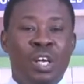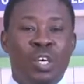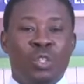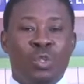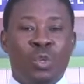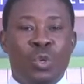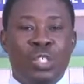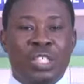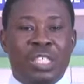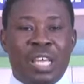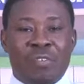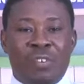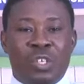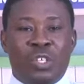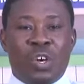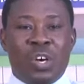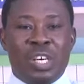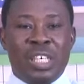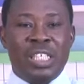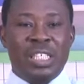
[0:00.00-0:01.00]
So
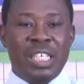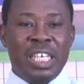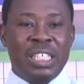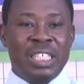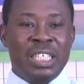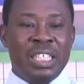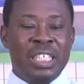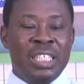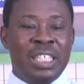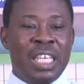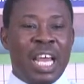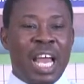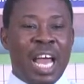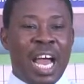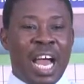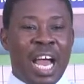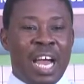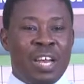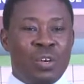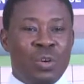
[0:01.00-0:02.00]
service organizations
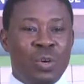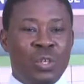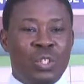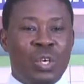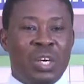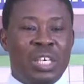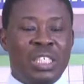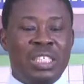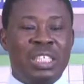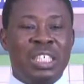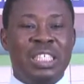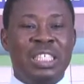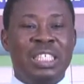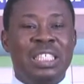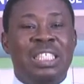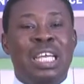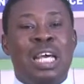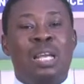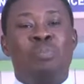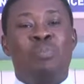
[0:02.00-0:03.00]
are those
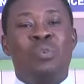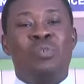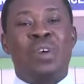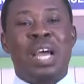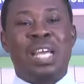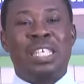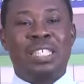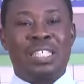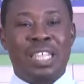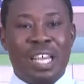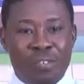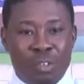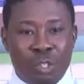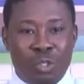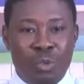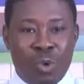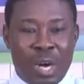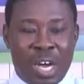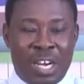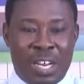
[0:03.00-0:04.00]
organizations that provide service
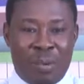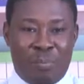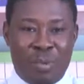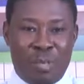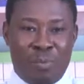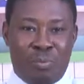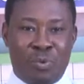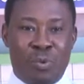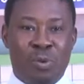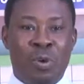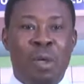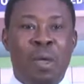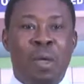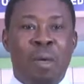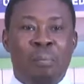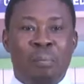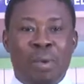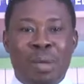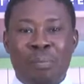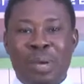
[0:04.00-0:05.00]
to other people.
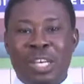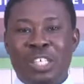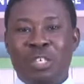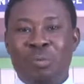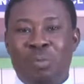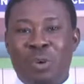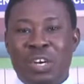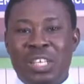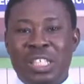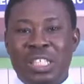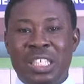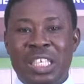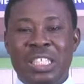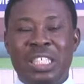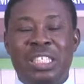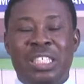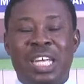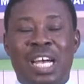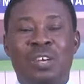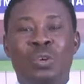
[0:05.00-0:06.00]
Membership
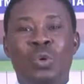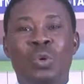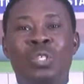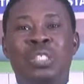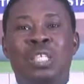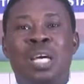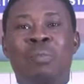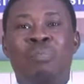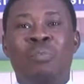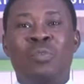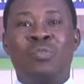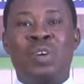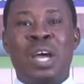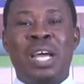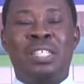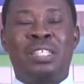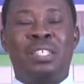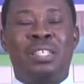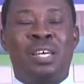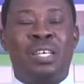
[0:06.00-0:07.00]
organizations are those that
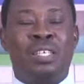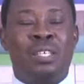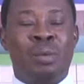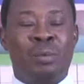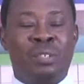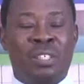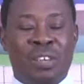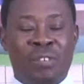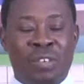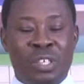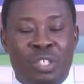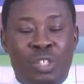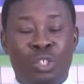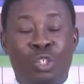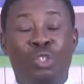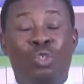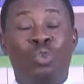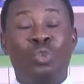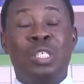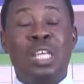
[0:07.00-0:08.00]
provide
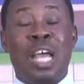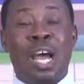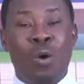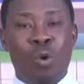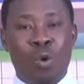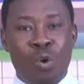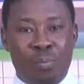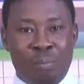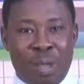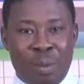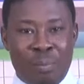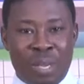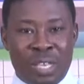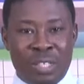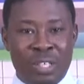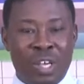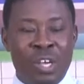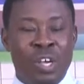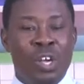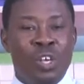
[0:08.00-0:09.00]
services to their own
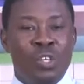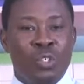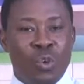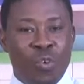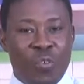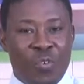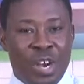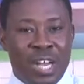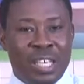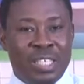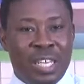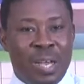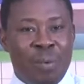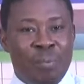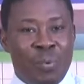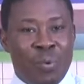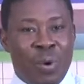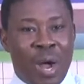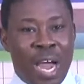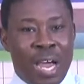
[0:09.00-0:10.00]
members. So for
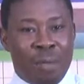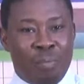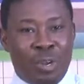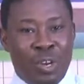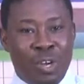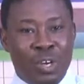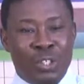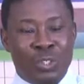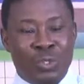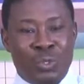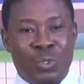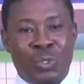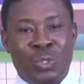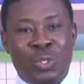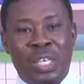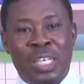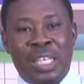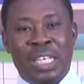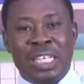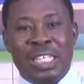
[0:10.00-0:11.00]
example, I belong to
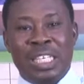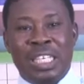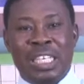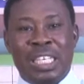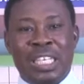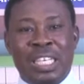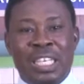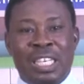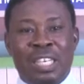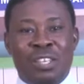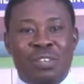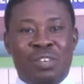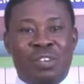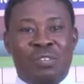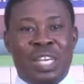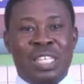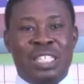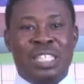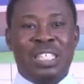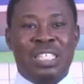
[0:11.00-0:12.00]
the
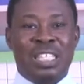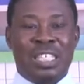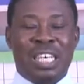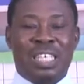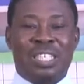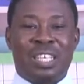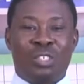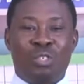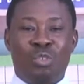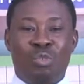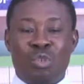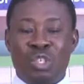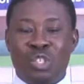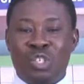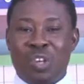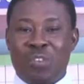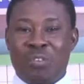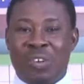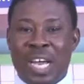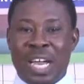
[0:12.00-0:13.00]
University Teachers
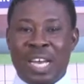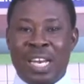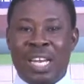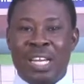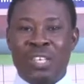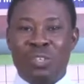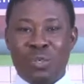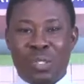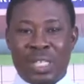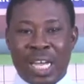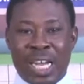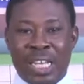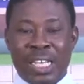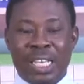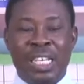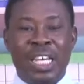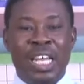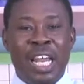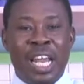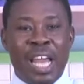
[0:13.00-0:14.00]
Association of Ghana, UTAG.
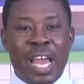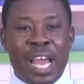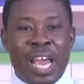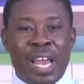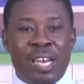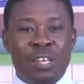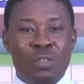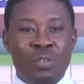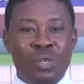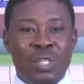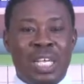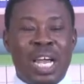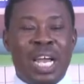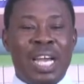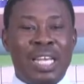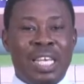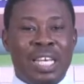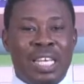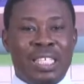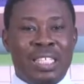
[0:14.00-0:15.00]
And
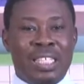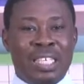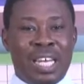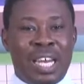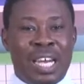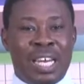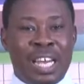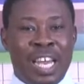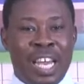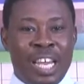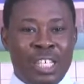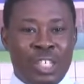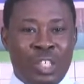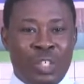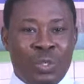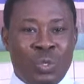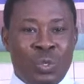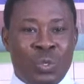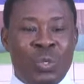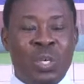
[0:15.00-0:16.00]
UTAG is an
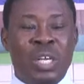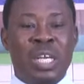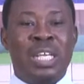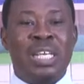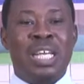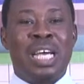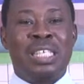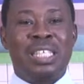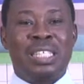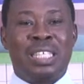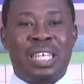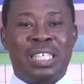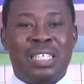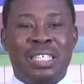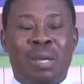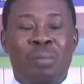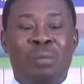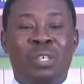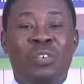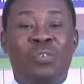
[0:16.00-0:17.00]
NGO that is
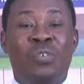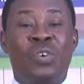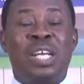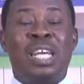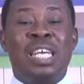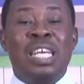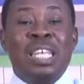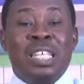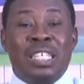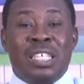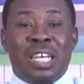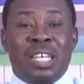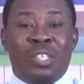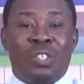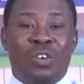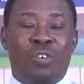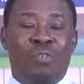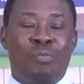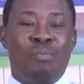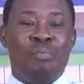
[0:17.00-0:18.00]
established for the
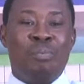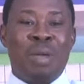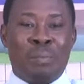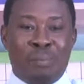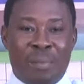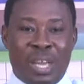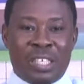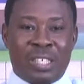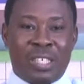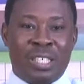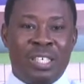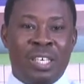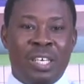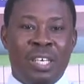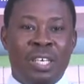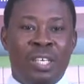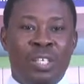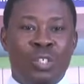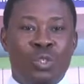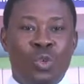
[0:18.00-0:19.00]
interests of members.
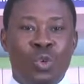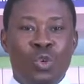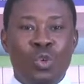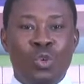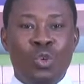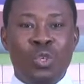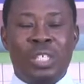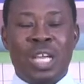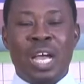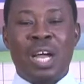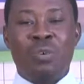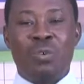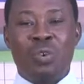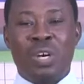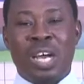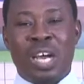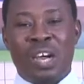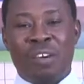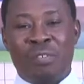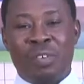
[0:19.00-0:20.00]
So UTAG
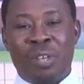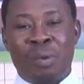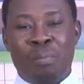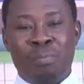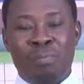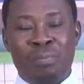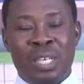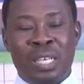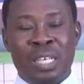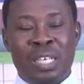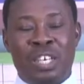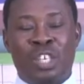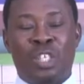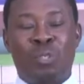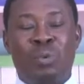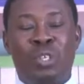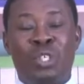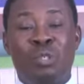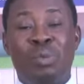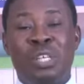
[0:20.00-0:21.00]
would have the
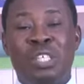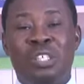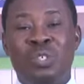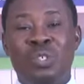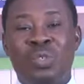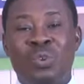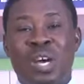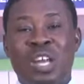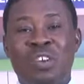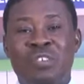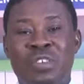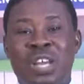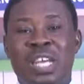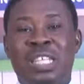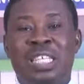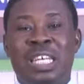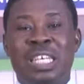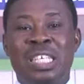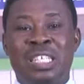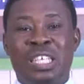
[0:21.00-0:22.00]
responsibility to
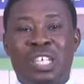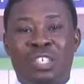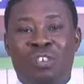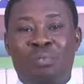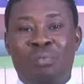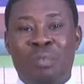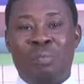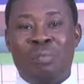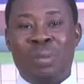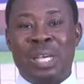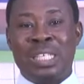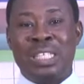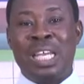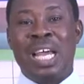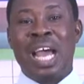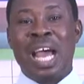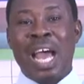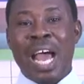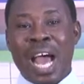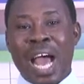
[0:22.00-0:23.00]
address the interests of members,
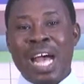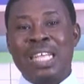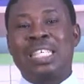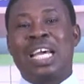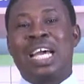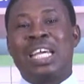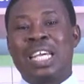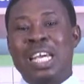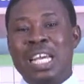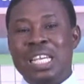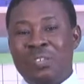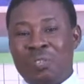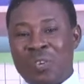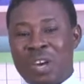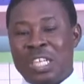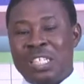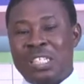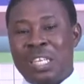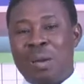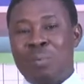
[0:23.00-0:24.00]
as against, for
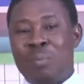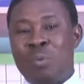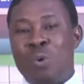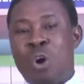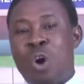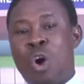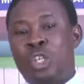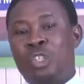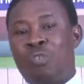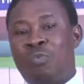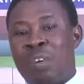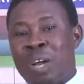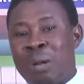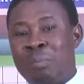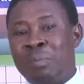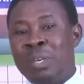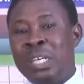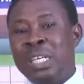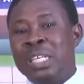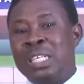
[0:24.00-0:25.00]
example,
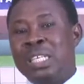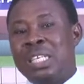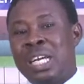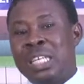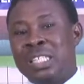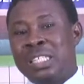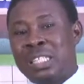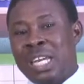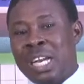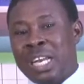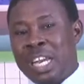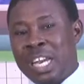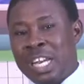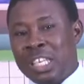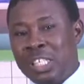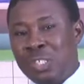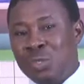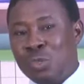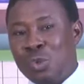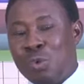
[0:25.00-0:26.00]
Oxfam, that is an
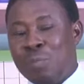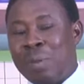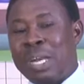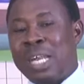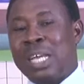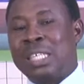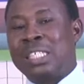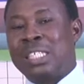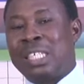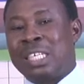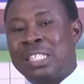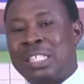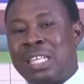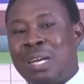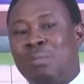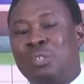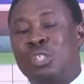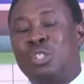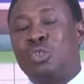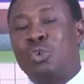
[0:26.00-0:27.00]
NGO, but that is
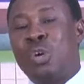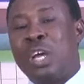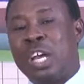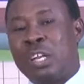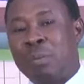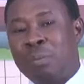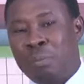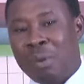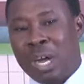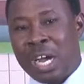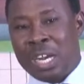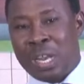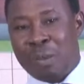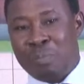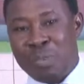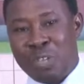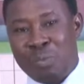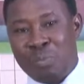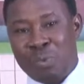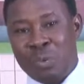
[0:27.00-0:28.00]
established to help other
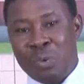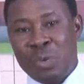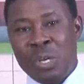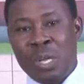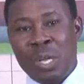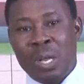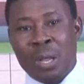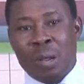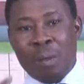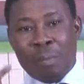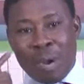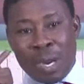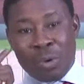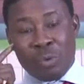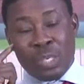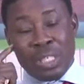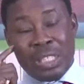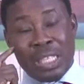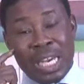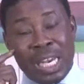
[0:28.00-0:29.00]
people. But
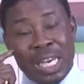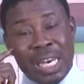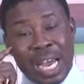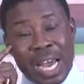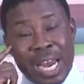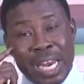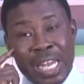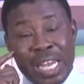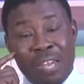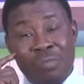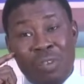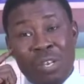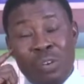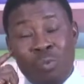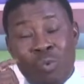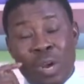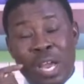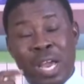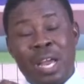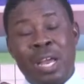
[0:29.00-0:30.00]
we say that
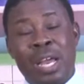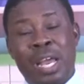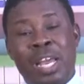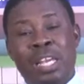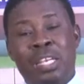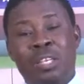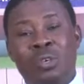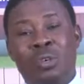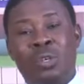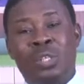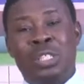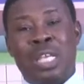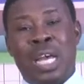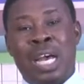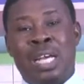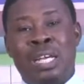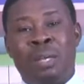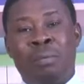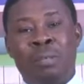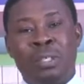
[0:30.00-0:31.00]
even where NGOs
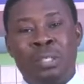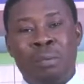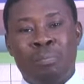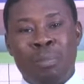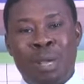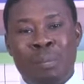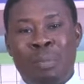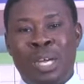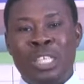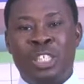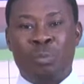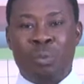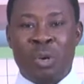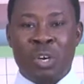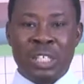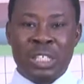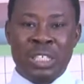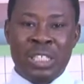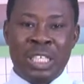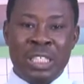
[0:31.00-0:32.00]
are membership
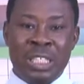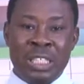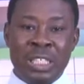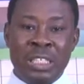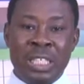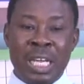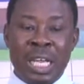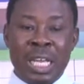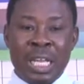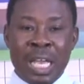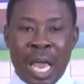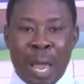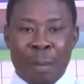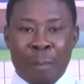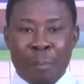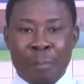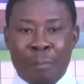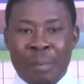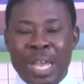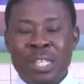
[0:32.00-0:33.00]
organizations
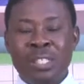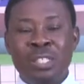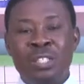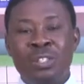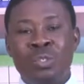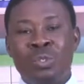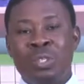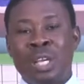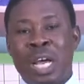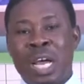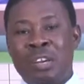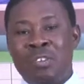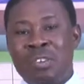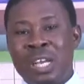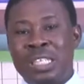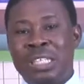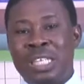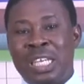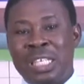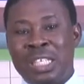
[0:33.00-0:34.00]
and meant to
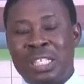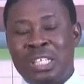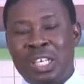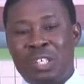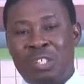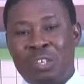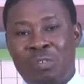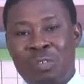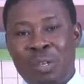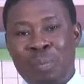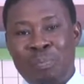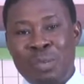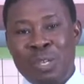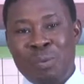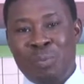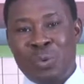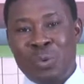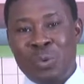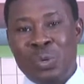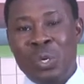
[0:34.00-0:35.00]
address the interests of the
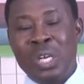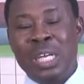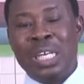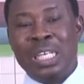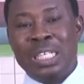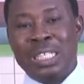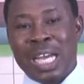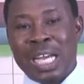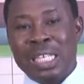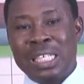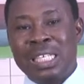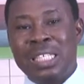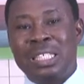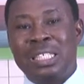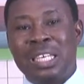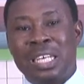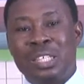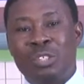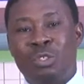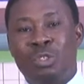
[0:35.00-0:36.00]
people, that
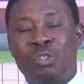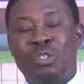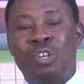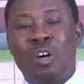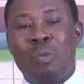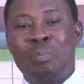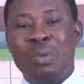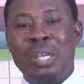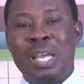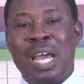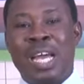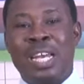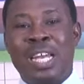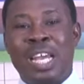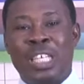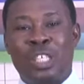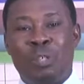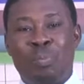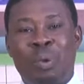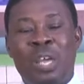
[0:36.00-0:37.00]
interest should not be at the
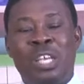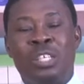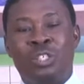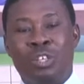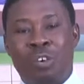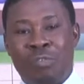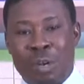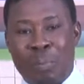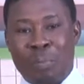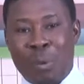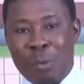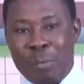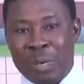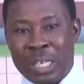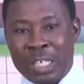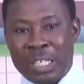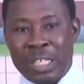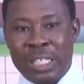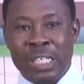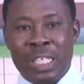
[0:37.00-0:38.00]
expense of the
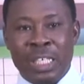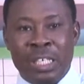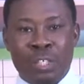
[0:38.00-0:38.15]
public.